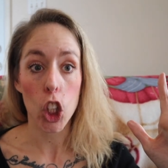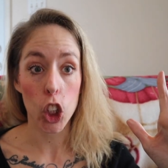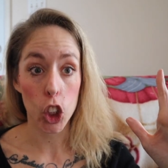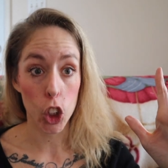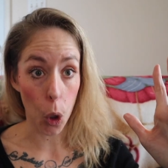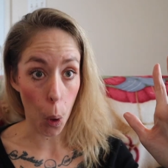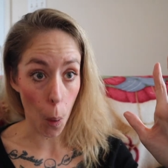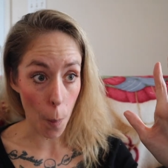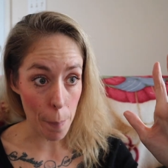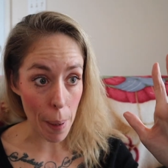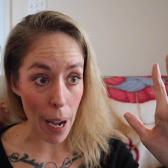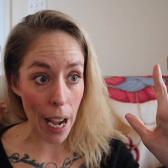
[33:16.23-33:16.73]

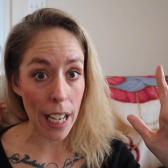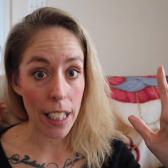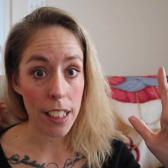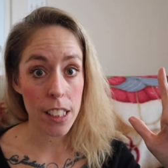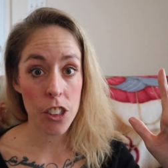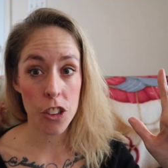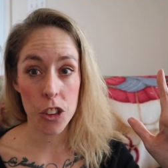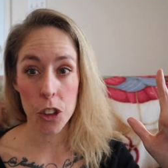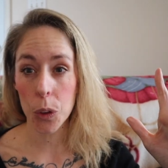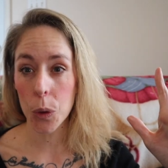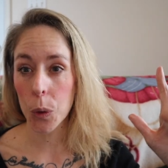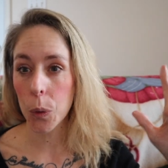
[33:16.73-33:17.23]
Go back
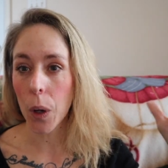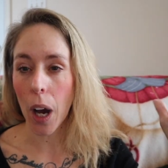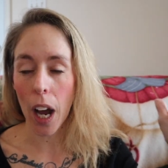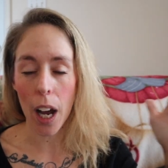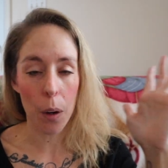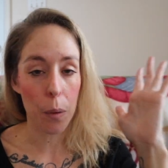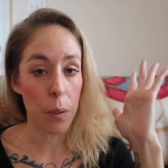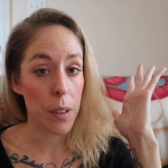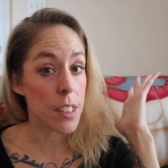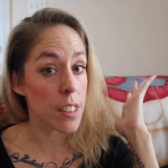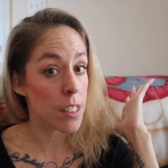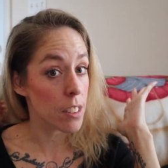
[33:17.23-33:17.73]
to, I
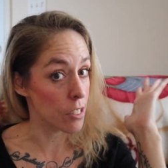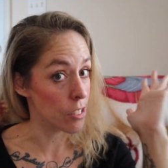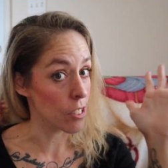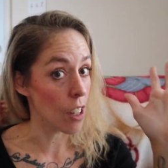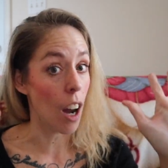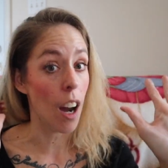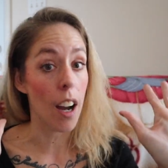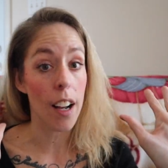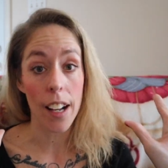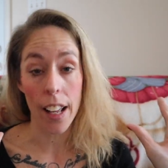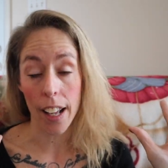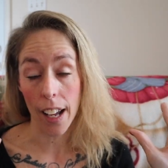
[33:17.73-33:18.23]
was
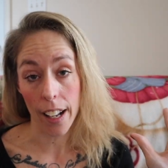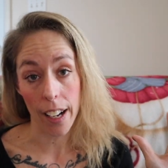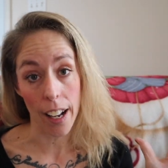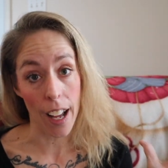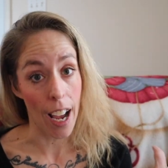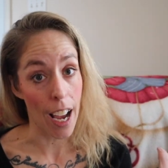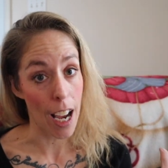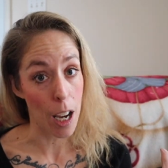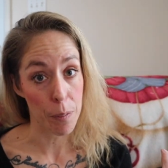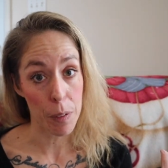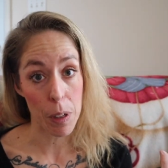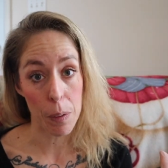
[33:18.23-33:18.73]
not at a
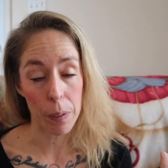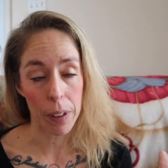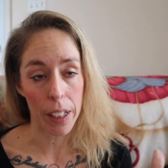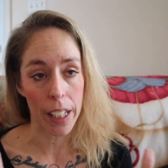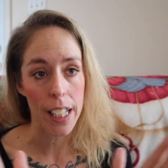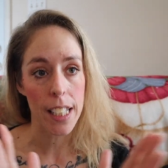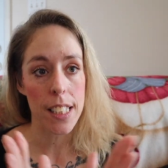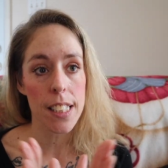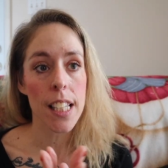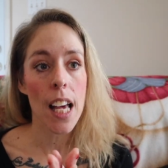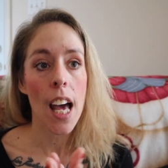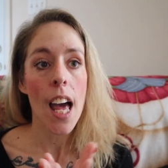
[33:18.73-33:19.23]
happy
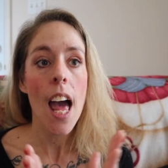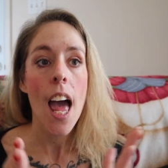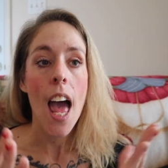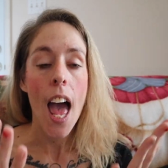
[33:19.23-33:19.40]
place.